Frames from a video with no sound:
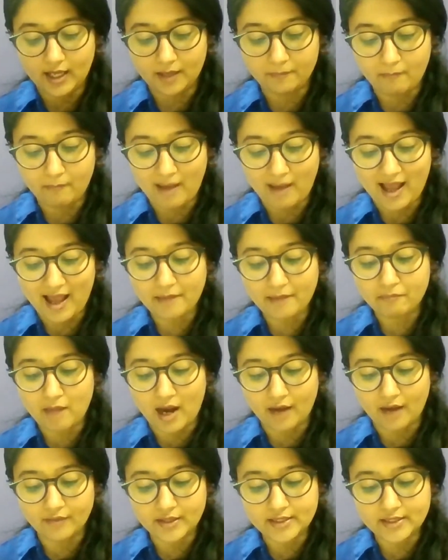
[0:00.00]
A man
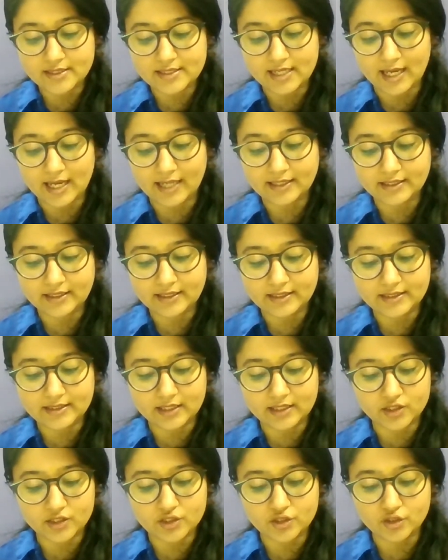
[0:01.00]
marries and he
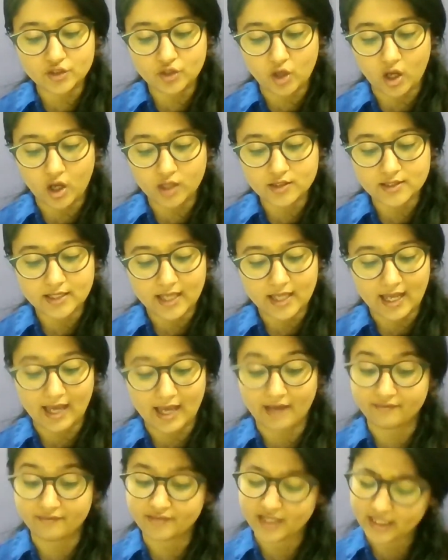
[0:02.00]
does not
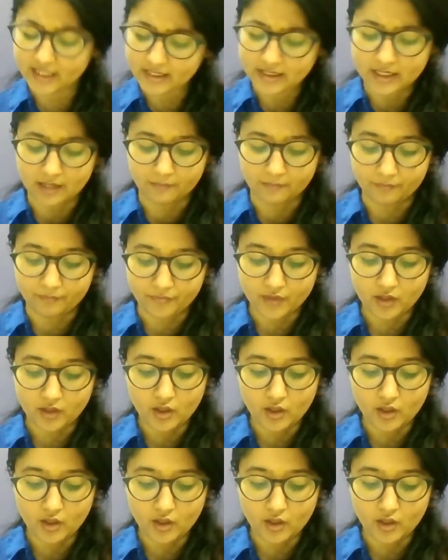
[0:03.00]
have income,